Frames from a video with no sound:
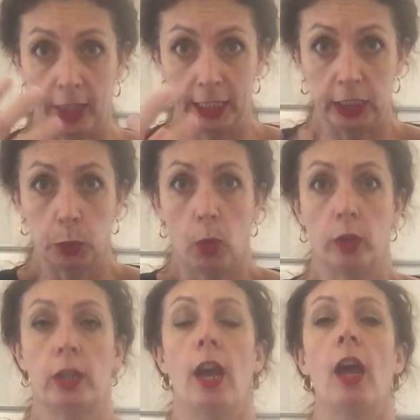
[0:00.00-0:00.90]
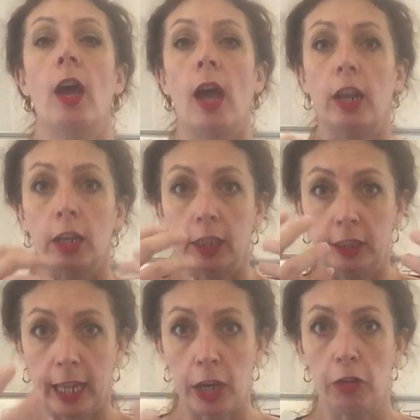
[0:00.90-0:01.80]
this is what
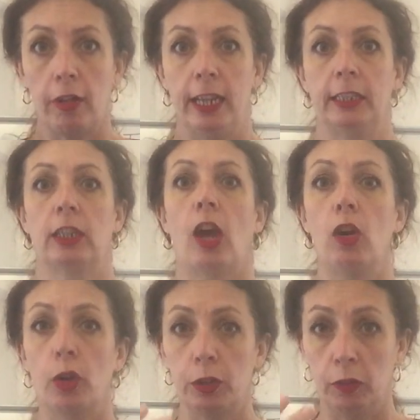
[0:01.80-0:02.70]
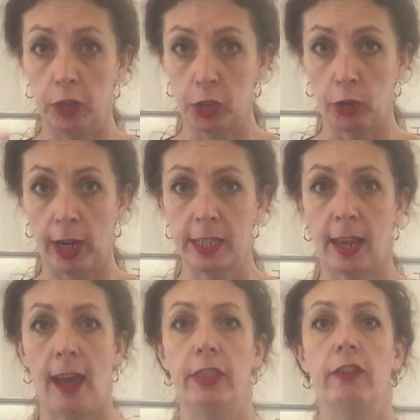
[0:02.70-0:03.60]
generates a lot of the stress
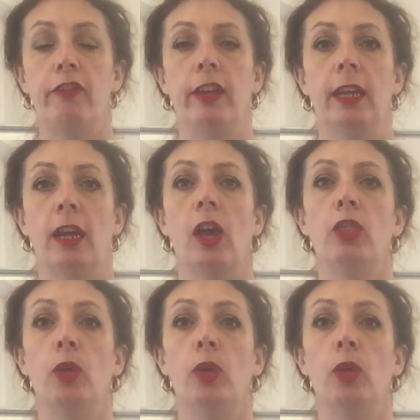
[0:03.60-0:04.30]
and the fear